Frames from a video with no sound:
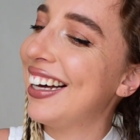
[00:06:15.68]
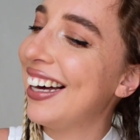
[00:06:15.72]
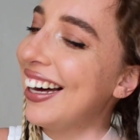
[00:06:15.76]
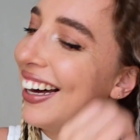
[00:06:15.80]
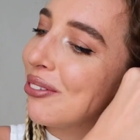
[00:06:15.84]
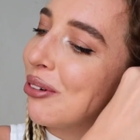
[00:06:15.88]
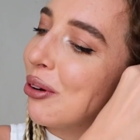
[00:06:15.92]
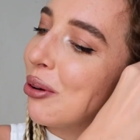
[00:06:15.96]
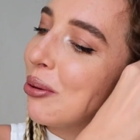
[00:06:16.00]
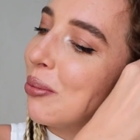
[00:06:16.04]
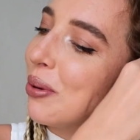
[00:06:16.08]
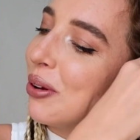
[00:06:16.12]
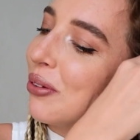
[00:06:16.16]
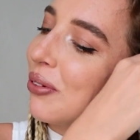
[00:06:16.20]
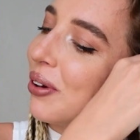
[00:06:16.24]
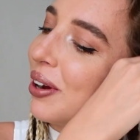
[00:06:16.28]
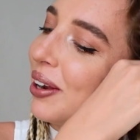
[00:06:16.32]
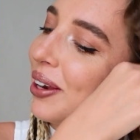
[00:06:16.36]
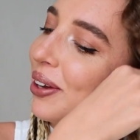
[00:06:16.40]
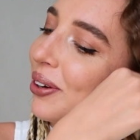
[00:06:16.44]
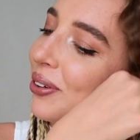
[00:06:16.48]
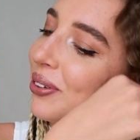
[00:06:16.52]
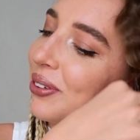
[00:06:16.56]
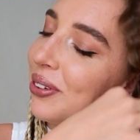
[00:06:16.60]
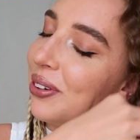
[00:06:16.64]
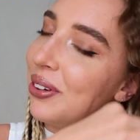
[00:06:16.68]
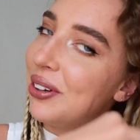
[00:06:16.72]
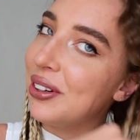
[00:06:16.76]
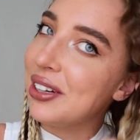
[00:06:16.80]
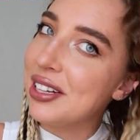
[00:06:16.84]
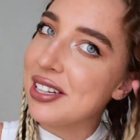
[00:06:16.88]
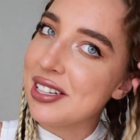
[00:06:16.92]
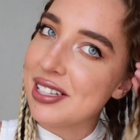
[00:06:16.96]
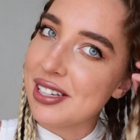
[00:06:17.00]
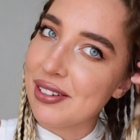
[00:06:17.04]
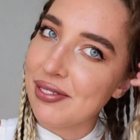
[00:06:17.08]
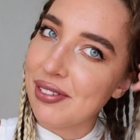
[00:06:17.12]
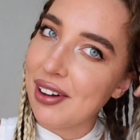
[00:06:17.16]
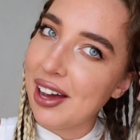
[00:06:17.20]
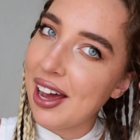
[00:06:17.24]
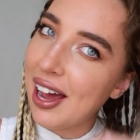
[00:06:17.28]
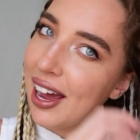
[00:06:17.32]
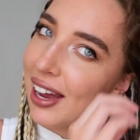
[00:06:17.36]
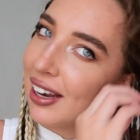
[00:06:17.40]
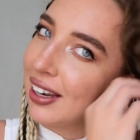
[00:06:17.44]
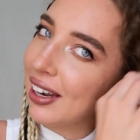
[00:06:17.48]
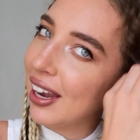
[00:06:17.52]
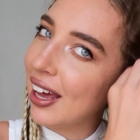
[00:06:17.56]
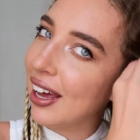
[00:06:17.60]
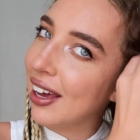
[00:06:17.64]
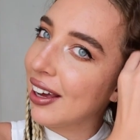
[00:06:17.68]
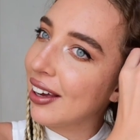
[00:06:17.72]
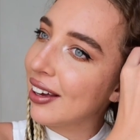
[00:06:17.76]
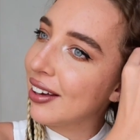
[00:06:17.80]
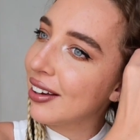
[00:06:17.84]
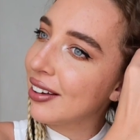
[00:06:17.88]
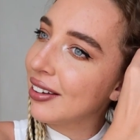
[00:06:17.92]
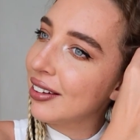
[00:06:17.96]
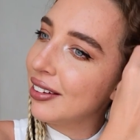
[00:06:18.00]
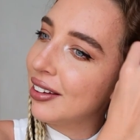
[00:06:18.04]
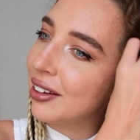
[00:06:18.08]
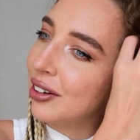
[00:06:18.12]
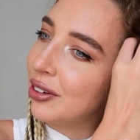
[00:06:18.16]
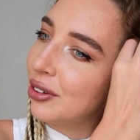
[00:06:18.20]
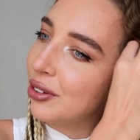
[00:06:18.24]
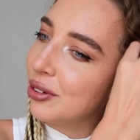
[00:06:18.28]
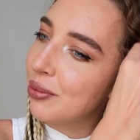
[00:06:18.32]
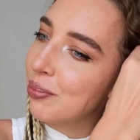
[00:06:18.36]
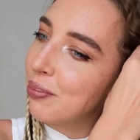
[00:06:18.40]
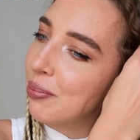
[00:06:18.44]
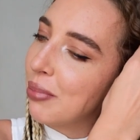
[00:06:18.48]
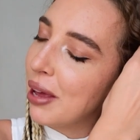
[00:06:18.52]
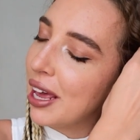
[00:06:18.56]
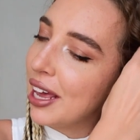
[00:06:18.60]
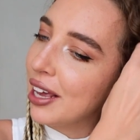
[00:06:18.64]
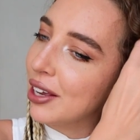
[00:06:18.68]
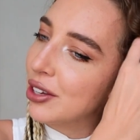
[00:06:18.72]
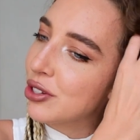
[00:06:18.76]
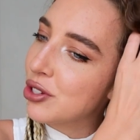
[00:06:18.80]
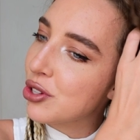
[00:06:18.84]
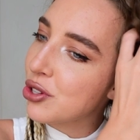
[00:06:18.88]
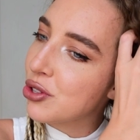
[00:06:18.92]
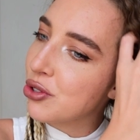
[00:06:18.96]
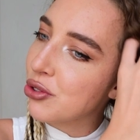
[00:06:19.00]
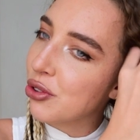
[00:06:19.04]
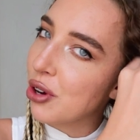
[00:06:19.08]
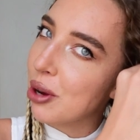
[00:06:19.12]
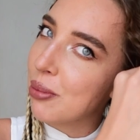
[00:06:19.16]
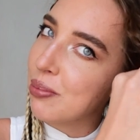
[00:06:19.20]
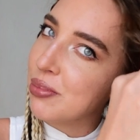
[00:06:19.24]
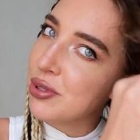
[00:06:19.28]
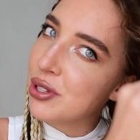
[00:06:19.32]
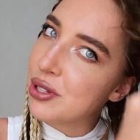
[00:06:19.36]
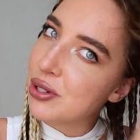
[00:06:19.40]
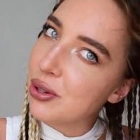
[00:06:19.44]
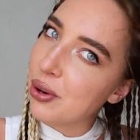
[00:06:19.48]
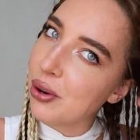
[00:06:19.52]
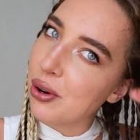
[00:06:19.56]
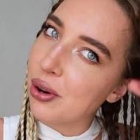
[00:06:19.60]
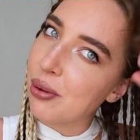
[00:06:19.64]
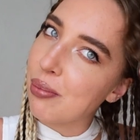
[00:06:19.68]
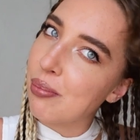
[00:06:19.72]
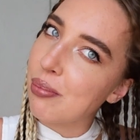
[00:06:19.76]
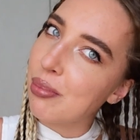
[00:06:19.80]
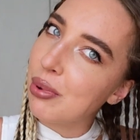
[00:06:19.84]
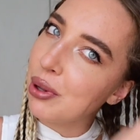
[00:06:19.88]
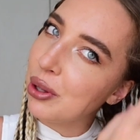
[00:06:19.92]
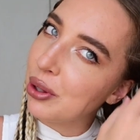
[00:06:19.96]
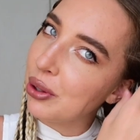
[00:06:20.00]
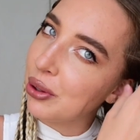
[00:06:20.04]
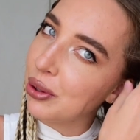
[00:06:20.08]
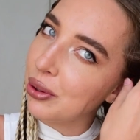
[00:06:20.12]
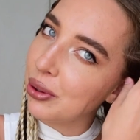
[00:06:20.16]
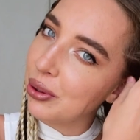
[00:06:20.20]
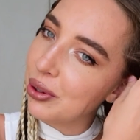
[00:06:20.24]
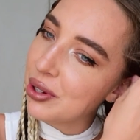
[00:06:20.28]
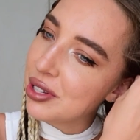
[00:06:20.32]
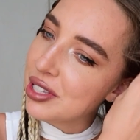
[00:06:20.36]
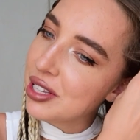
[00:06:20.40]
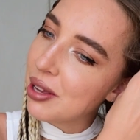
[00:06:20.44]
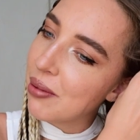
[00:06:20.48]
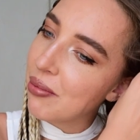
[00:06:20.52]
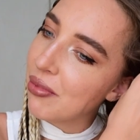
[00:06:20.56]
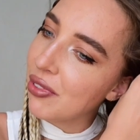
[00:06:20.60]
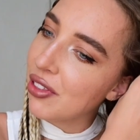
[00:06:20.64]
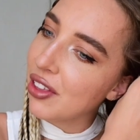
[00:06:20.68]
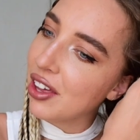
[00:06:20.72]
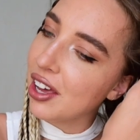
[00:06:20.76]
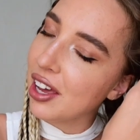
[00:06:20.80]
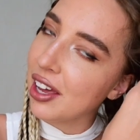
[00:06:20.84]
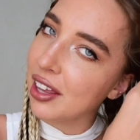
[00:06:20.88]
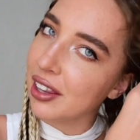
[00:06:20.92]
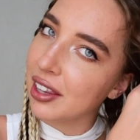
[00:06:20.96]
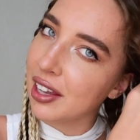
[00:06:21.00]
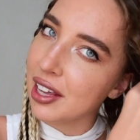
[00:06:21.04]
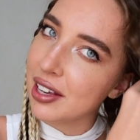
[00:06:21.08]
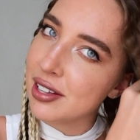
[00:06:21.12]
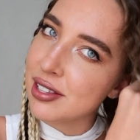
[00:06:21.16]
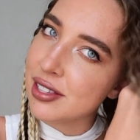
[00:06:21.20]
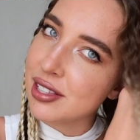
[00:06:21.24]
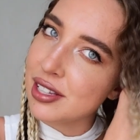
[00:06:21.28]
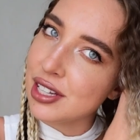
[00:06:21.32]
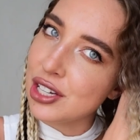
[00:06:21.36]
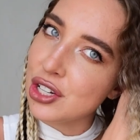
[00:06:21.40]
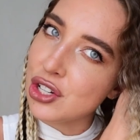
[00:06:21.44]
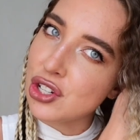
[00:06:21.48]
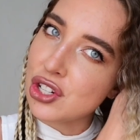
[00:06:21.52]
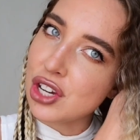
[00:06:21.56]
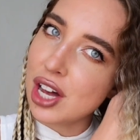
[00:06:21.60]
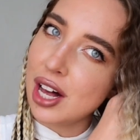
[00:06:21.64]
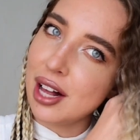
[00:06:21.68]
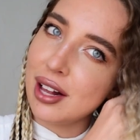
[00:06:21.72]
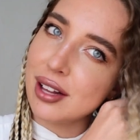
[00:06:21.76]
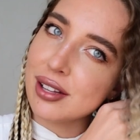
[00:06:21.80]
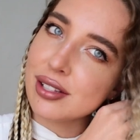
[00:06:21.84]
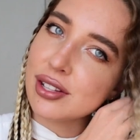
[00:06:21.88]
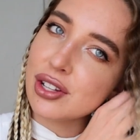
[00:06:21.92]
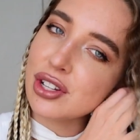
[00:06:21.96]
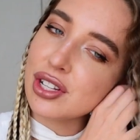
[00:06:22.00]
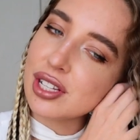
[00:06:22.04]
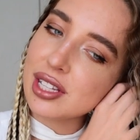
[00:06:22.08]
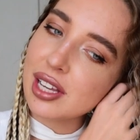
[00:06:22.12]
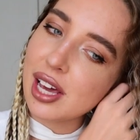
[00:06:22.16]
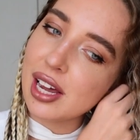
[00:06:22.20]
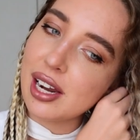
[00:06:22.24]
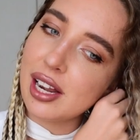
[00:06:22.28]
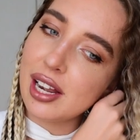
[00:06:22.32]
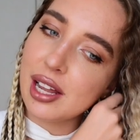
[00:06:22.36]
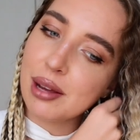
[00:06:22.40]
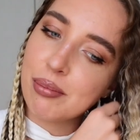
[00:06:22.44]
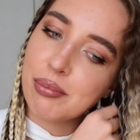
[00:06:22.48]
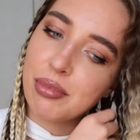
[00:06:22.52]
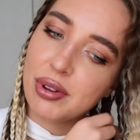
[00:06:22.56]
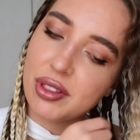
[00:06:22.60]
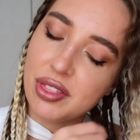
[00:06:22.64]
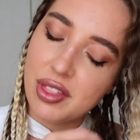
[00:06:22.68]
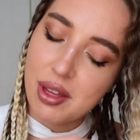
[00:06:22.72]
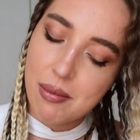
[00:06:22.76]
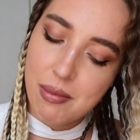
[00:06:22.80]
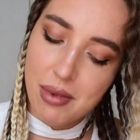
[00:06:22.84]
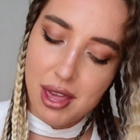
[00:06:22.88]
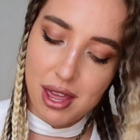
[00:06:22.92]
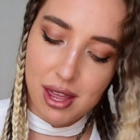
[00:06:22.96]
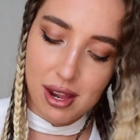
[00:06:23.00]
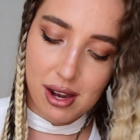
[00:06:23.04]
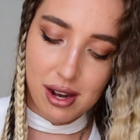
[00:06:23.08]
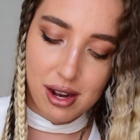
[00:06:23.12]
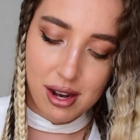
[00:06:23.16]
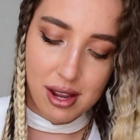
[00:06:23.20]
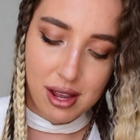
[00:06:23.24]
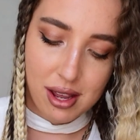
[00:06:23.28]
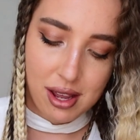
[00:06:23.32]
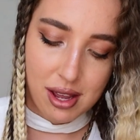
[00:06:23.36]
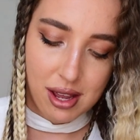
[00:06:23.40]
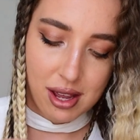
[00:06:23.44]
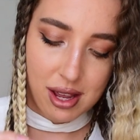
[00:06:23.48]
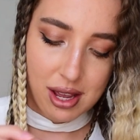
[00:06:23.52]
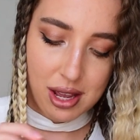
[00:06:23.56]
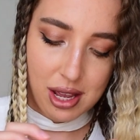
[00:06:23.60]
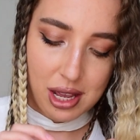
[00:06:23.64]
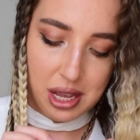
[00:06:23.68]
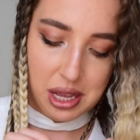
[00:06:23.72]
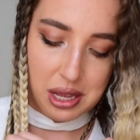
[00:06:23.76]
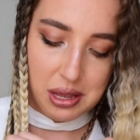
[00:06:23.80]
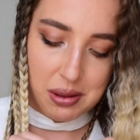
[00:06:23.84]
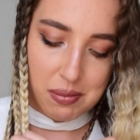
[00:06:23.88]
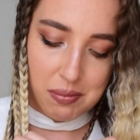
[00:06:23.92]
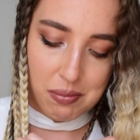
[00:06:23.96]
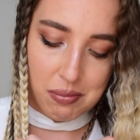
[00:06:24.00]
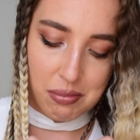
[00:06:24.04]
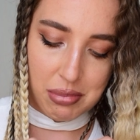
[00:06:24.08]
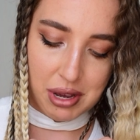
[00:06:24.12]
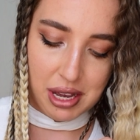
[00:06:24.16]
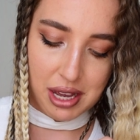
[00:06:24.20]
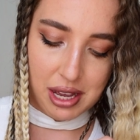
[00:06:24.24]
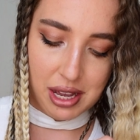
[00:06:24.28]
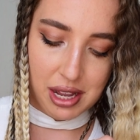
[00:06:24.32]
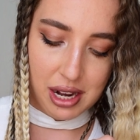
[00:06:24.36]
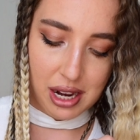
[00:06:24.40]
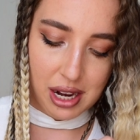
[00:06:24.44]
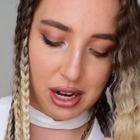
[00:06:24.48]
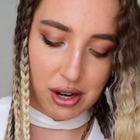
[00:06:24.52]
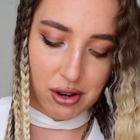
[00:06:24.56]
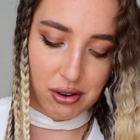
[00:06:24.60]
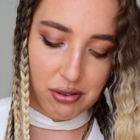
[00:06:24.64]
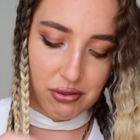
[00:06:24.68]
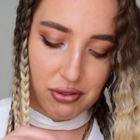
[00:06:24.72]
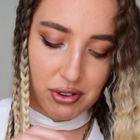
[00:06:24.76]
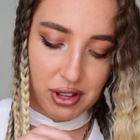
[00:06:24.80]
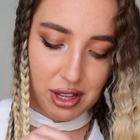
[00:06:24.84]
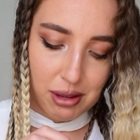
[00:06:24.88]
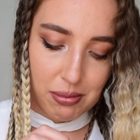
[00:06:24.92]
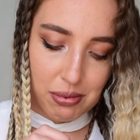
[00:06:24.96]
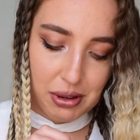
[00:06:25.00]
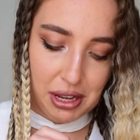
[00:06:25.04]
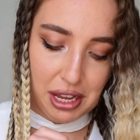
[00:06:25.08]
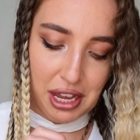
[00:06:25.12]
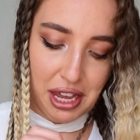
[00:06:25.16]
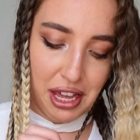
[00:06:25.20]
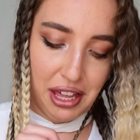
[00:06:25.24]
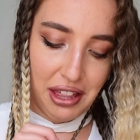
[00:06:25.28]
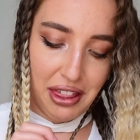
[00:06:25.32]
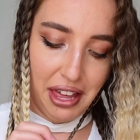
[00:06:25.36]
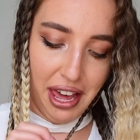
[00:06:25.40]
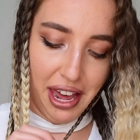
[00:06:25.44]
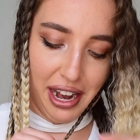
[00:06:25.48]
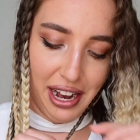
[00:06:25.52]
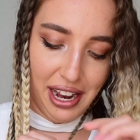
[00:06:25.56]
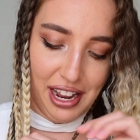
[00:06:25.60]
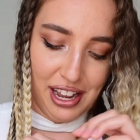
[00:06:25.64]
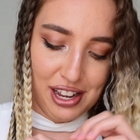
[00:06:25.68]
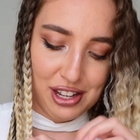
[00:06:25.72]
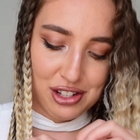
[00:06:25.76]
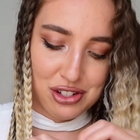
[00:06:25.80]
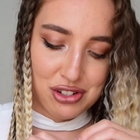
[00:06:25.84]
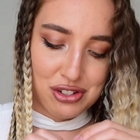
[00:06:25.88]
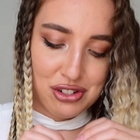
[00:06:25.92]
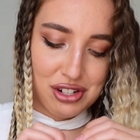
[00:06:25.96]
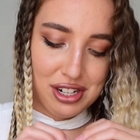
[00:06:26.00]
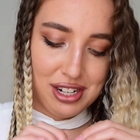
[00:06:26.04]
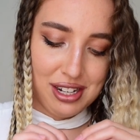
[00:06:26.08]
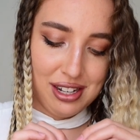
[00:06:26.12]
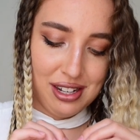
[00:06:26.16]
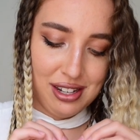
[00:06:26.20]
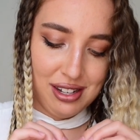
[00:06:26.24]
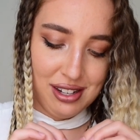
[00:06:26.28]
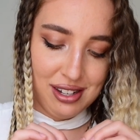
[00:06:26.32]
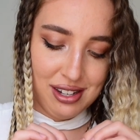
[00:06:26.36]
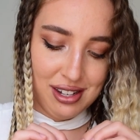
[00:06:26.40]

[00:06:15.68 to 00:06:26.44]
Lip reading: What would be really cool is if I had like little pink strips or blue or something and like seashells and just kind of like put them in, but I don't feel like being that extra.